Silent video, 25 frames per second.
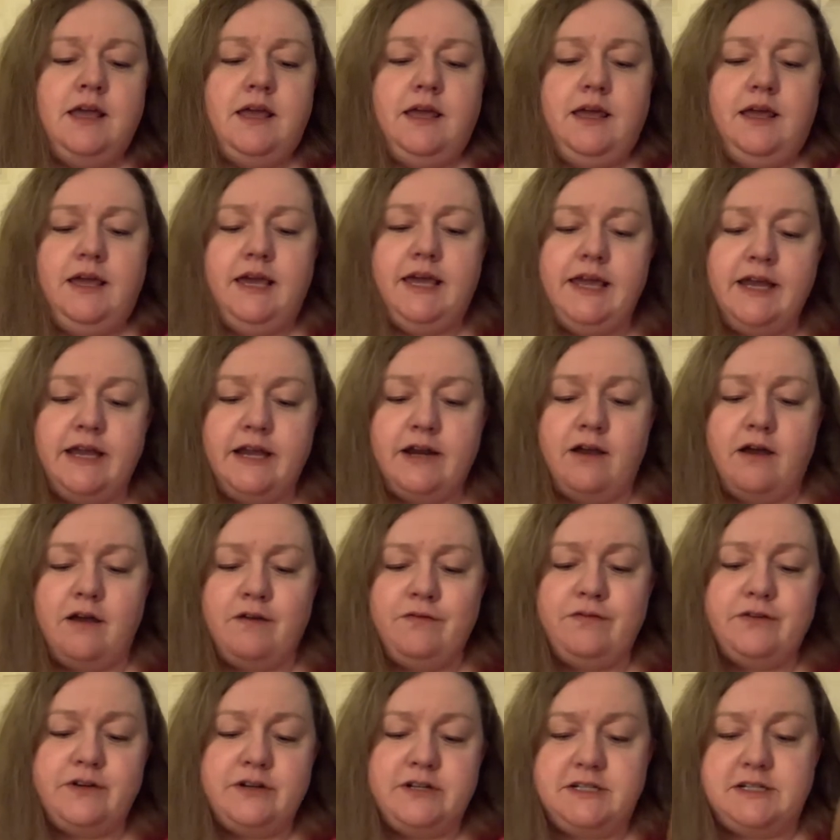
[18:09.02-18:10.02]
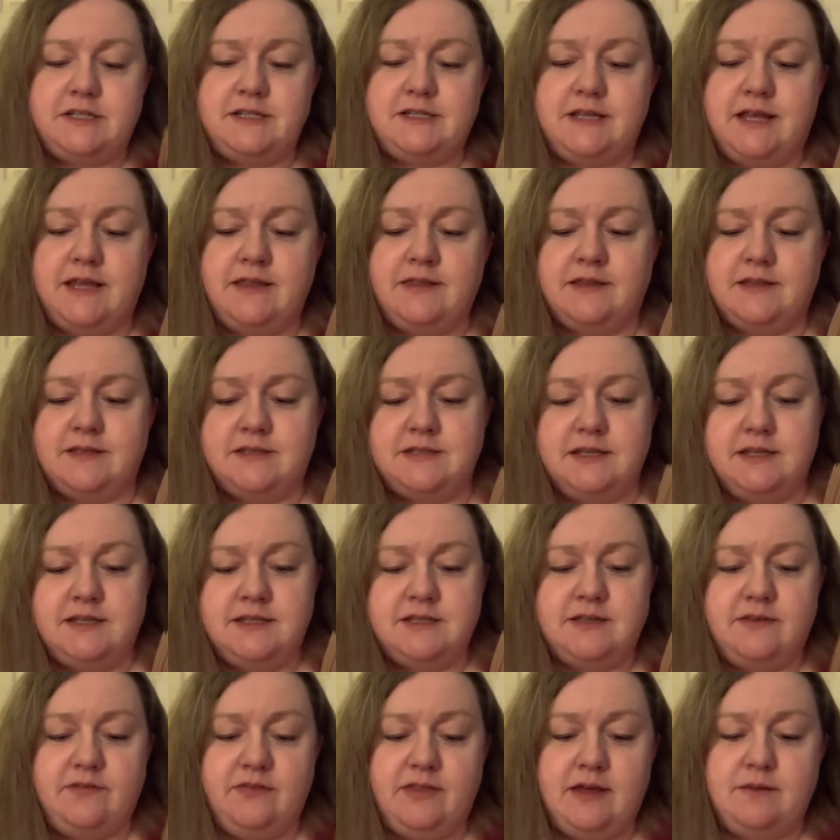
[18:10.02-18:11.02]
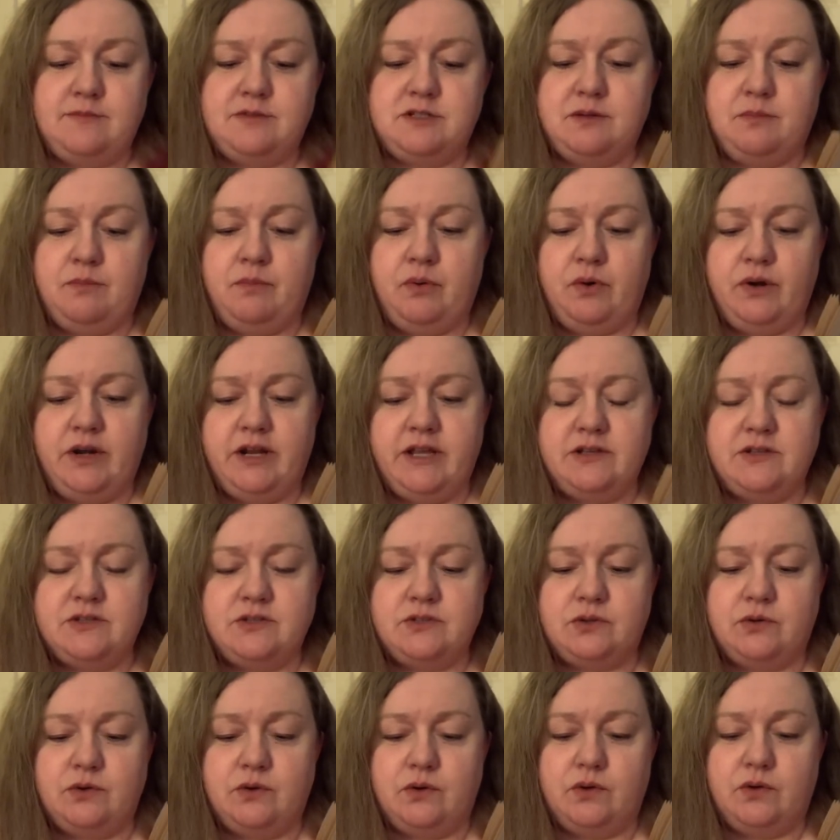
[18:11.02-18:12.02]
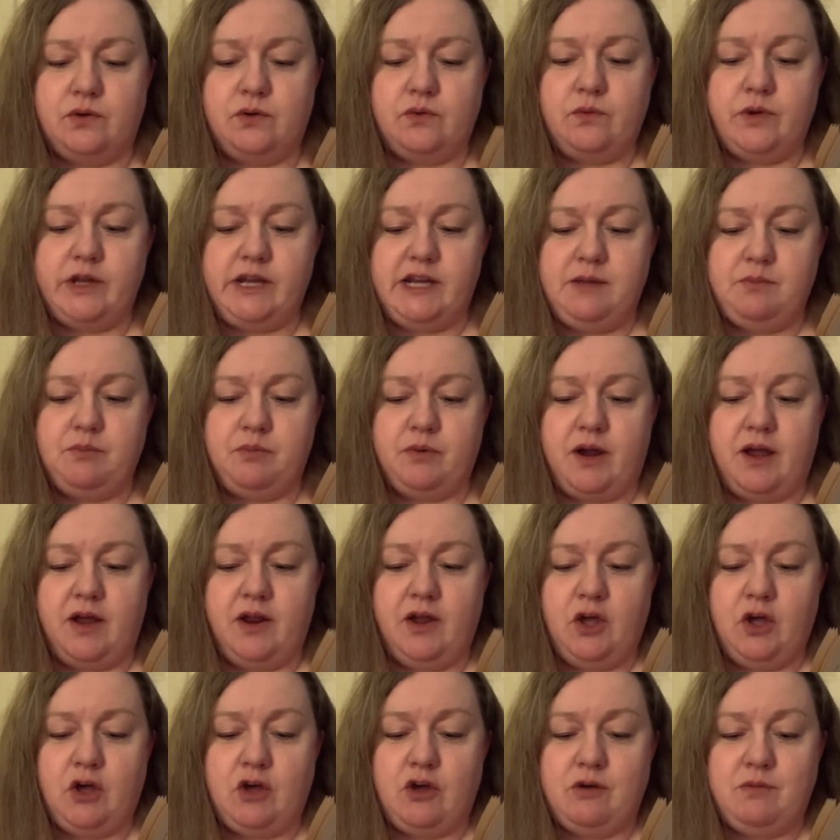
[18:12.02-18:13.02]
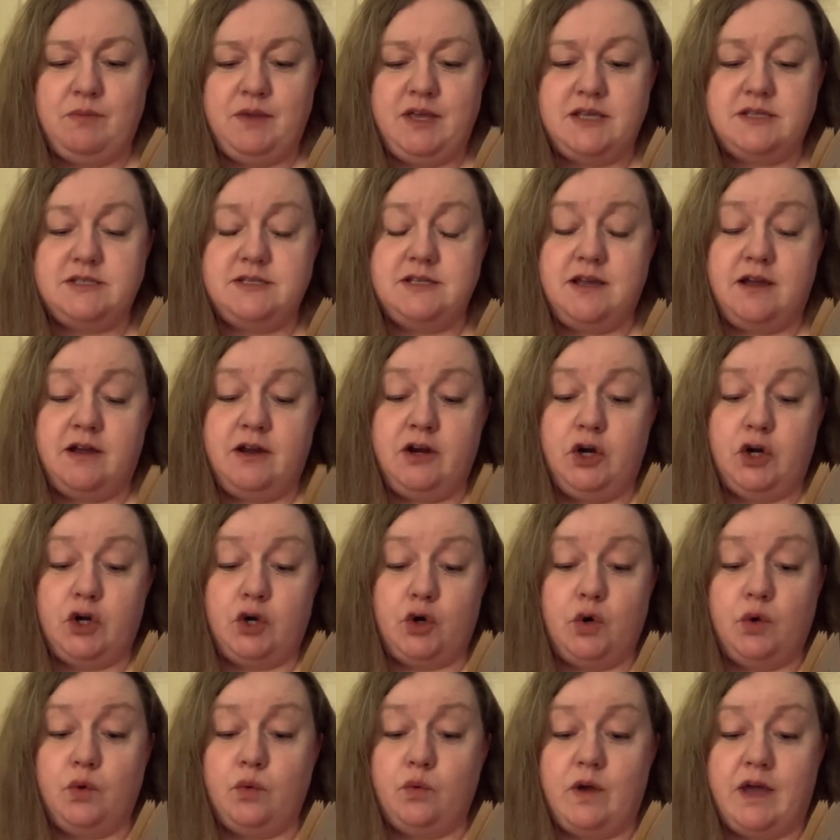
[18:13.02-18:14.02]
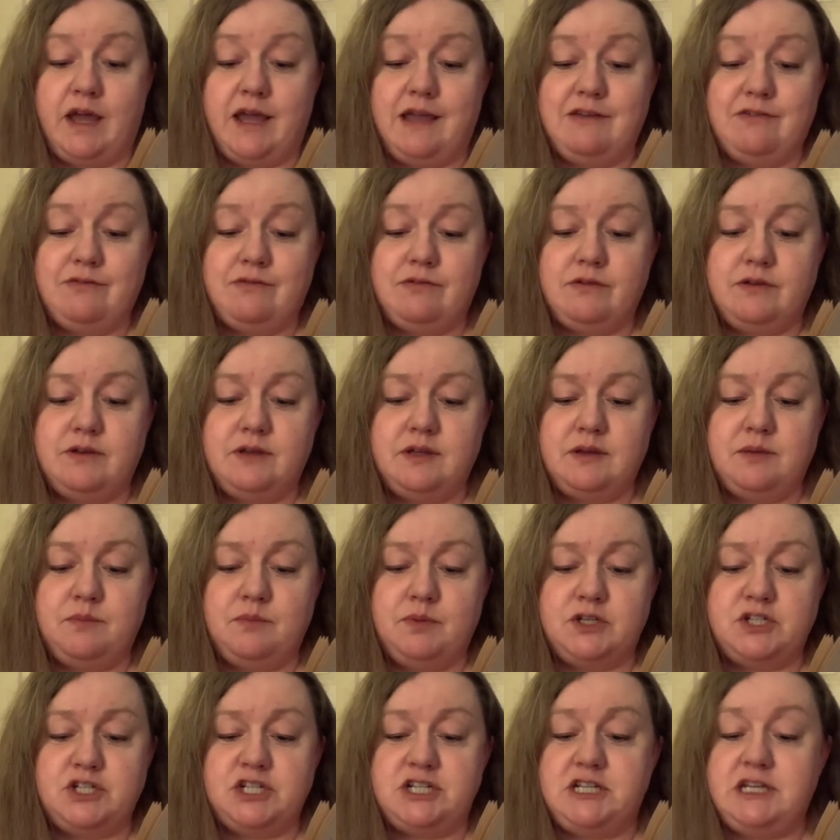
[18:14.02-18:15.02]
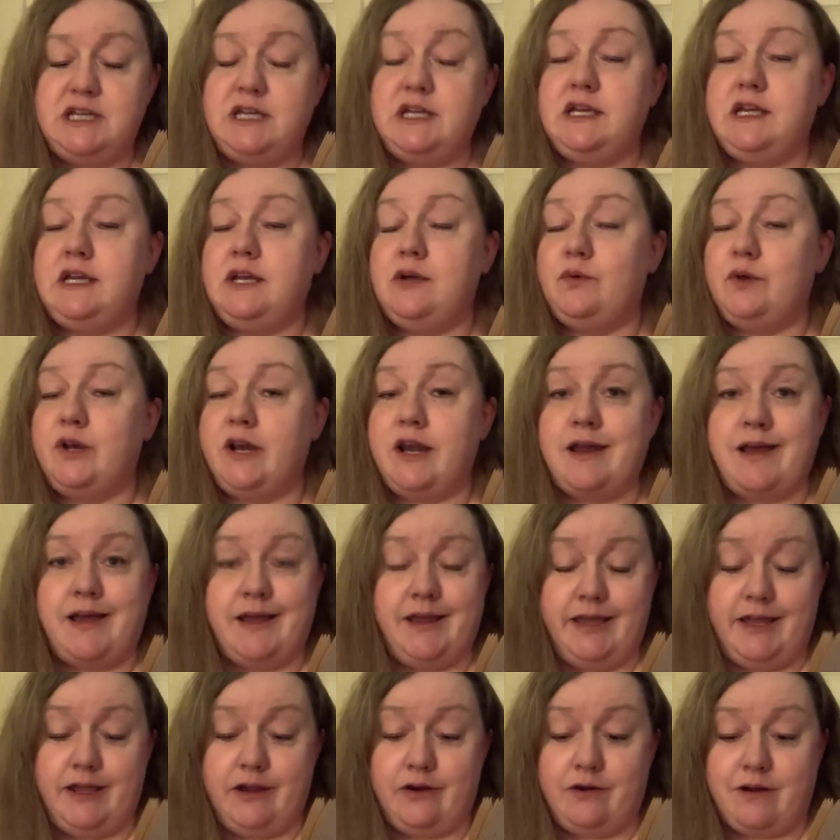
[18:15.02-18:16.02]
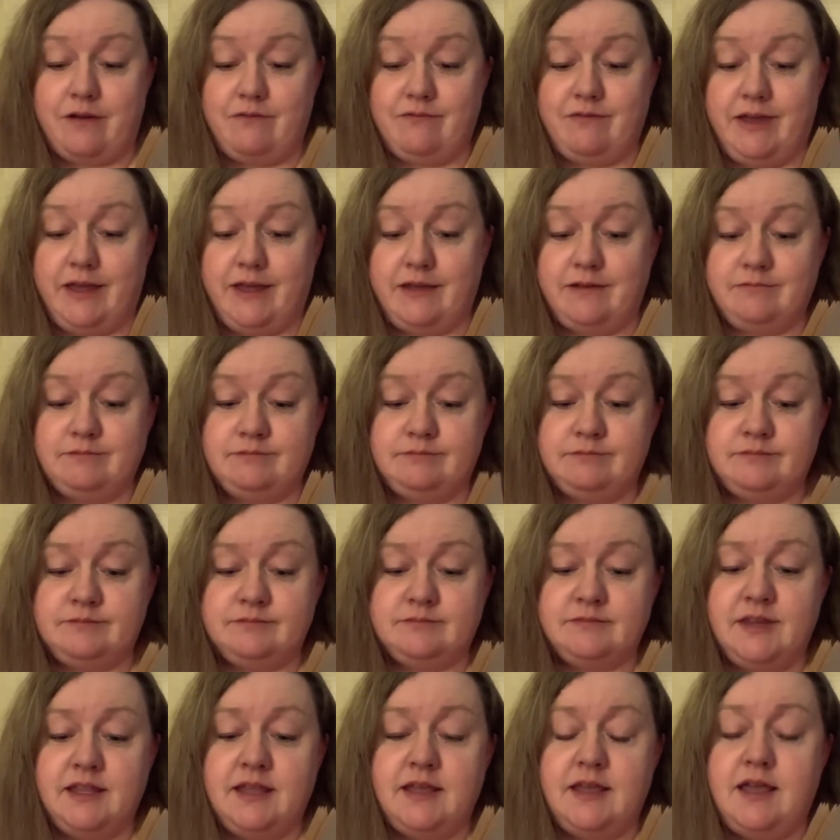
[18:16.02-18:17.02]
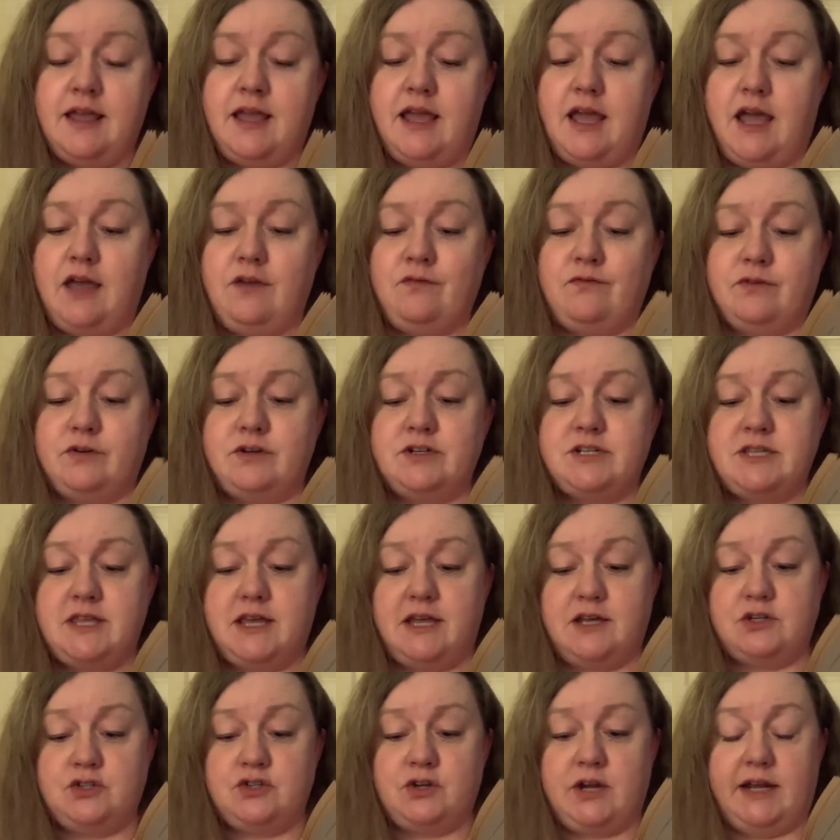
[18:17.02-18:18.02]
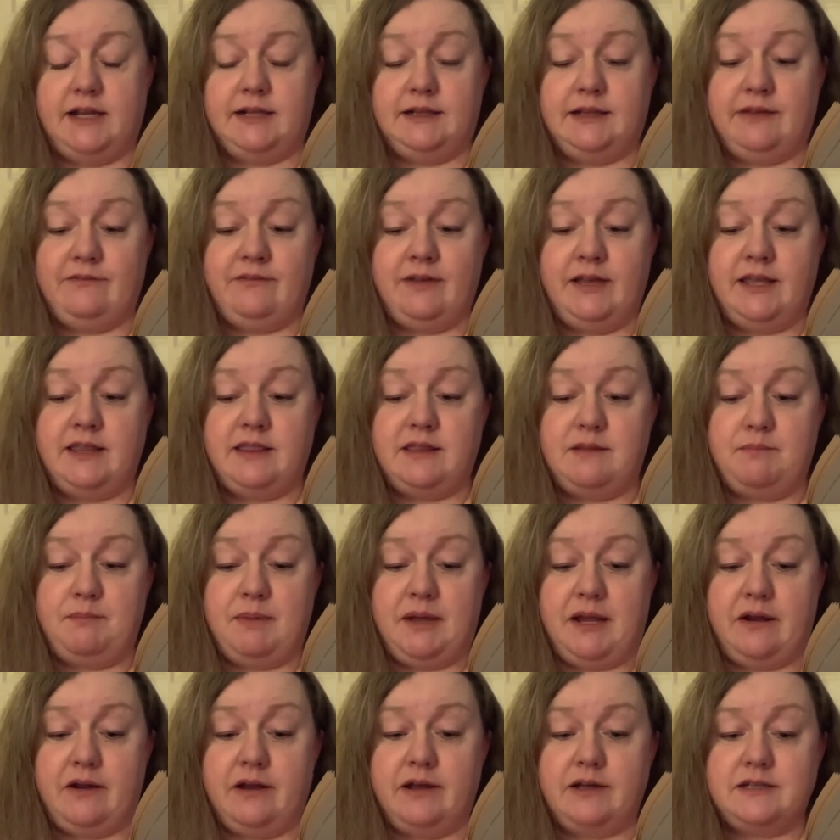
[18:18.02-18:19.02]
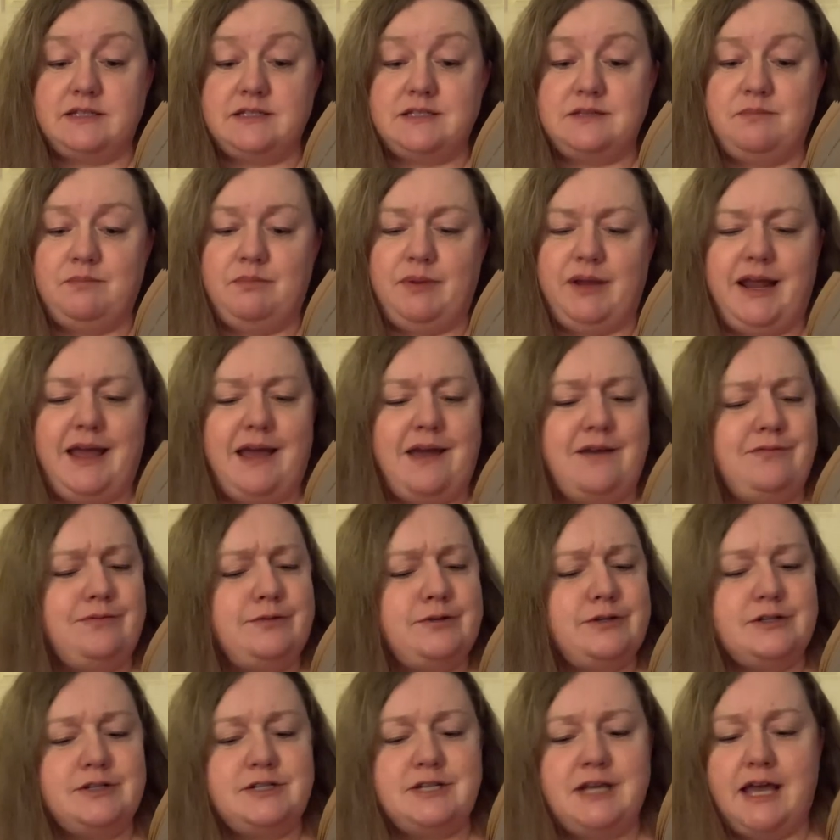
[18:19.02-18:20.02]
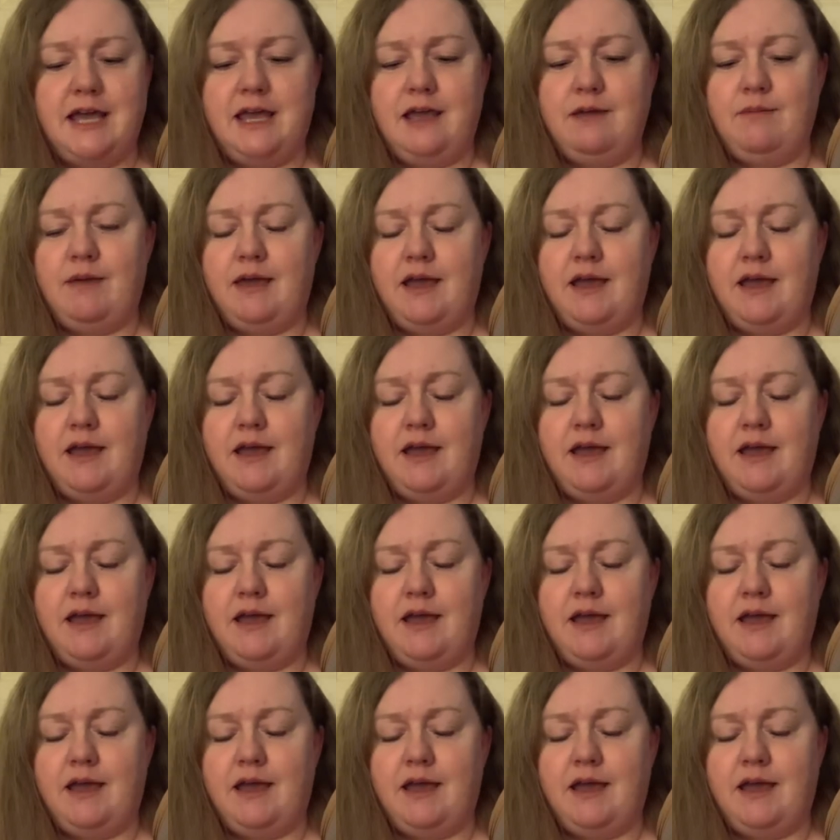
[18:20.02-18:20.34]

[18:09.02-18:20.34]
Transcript: He had offered to send the six of them to boarding school when he brought home his young girl wife, but she would not hear of it. At first, they had tried living in the barracks, but after a time,